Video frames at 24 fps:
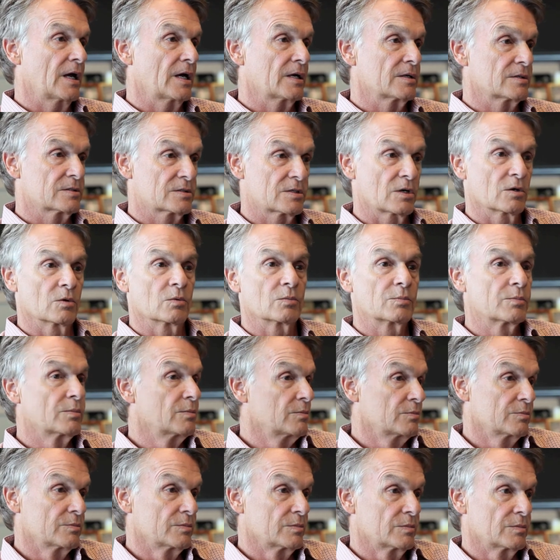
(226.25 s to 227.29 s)
So
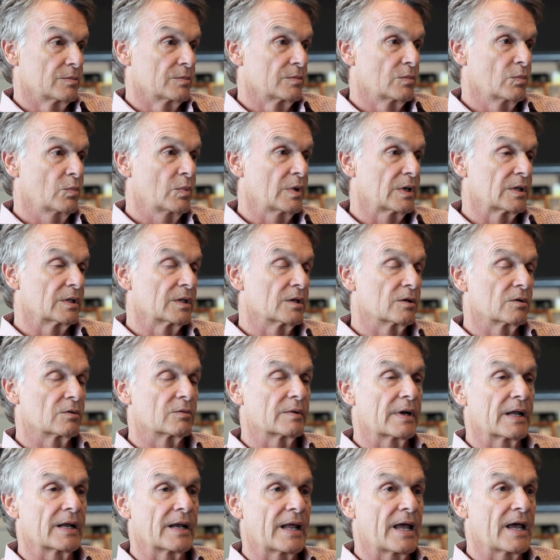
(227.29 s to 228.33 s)
when Little
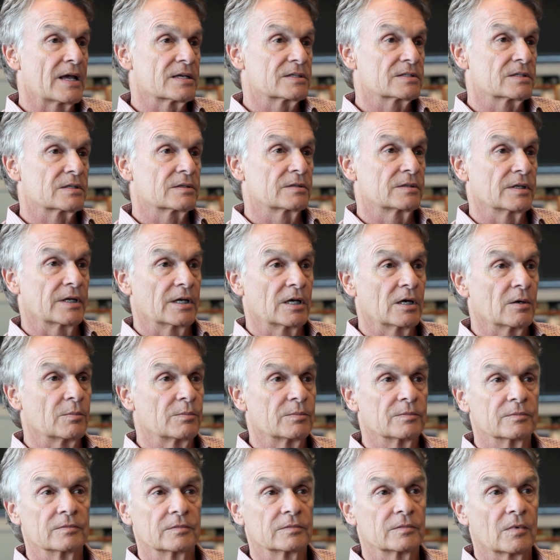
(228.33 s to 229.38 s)
Red asked to help
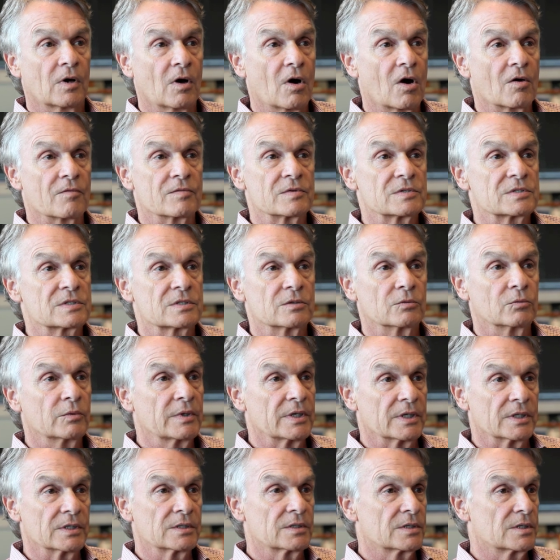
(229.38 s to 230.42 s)
harvest the
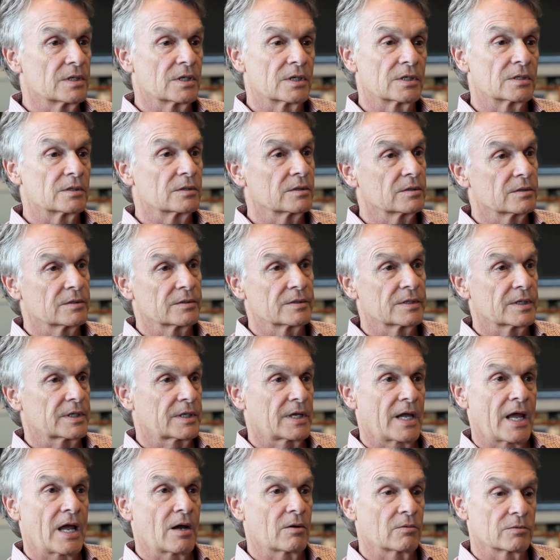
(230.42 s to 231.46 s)
wheat, then the
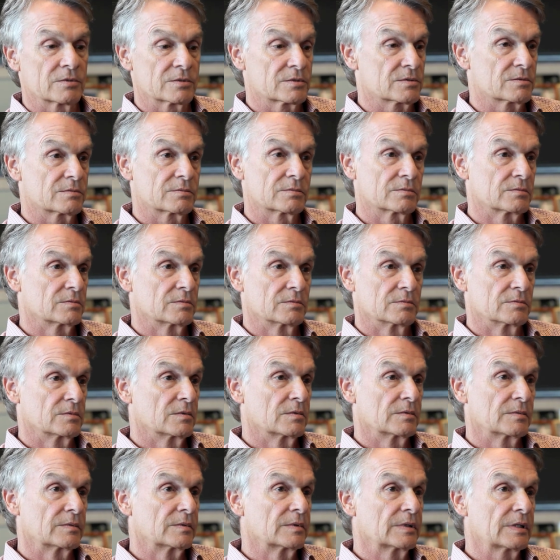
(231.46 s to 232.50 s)
cat was,
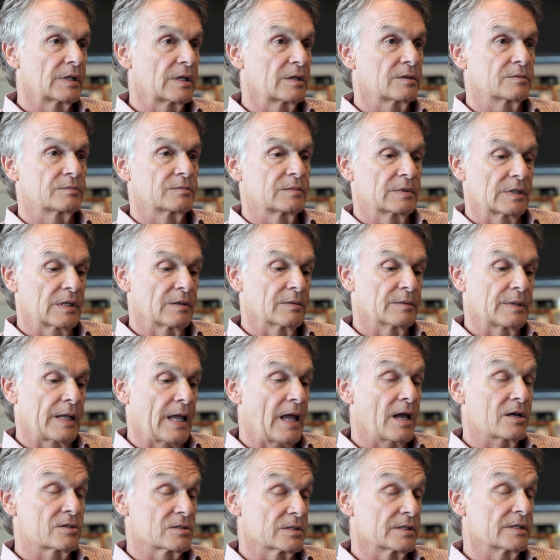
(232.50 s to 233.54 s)
you know,
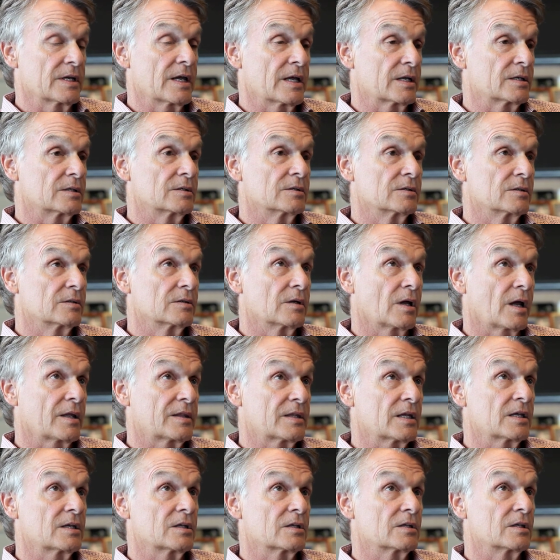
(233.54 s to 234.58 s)
actually had, I
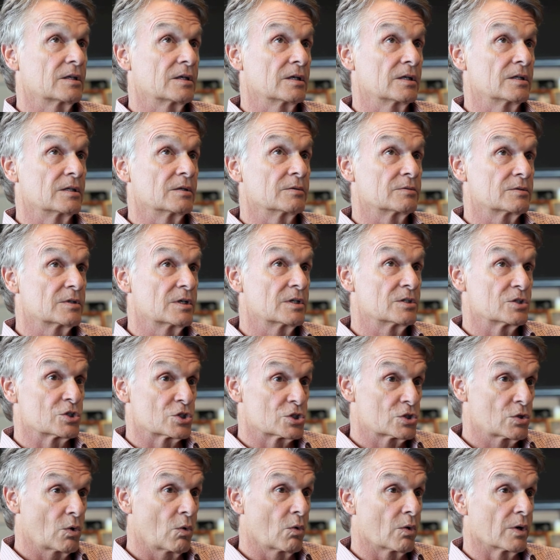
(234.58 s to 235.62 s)
think in the
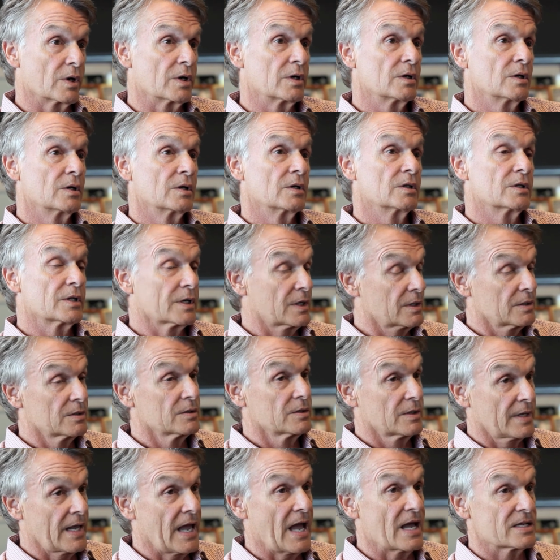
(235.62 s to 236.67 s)
story, the
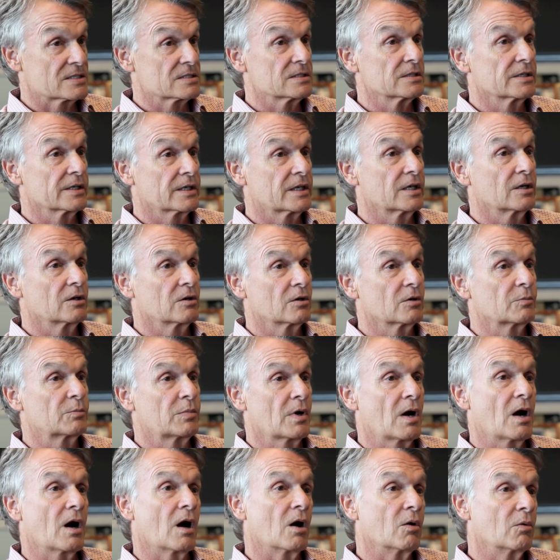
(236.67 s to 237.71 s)
cat's licking her
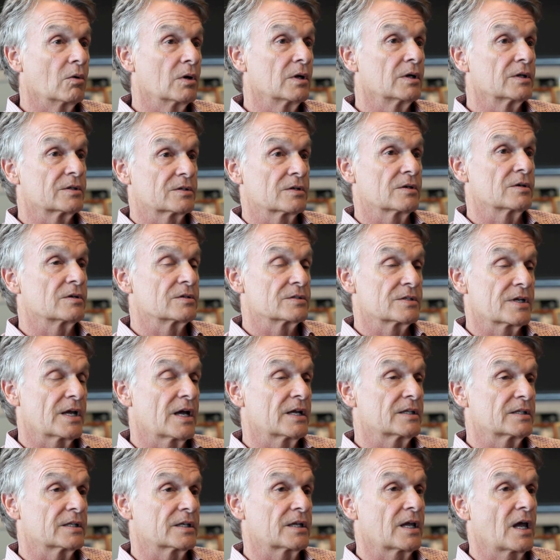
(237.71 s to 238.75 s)
paw. Well, it turns
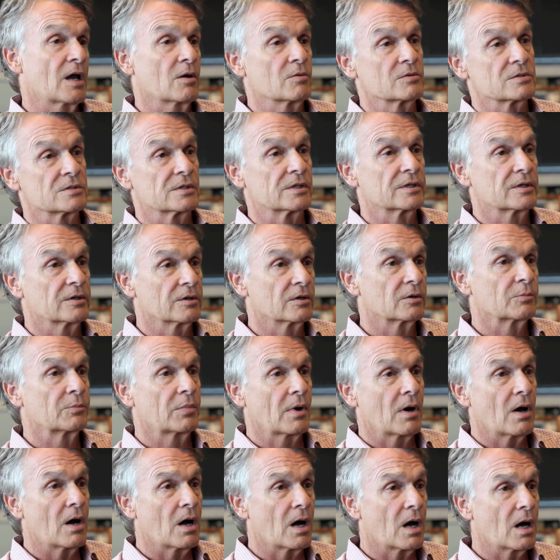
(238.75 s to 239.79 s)
out the cat was licking her
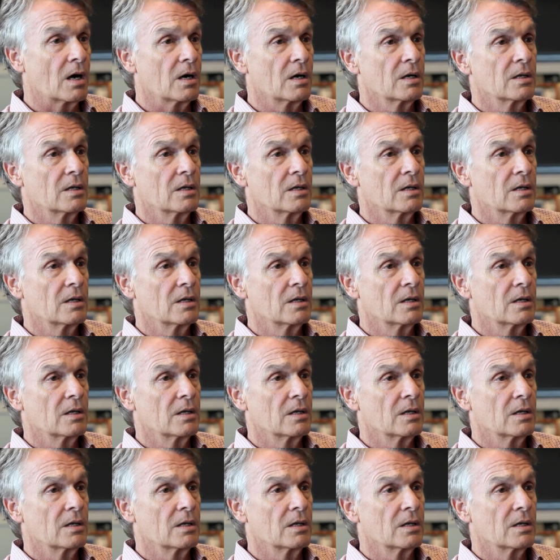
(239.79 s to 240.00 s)
paw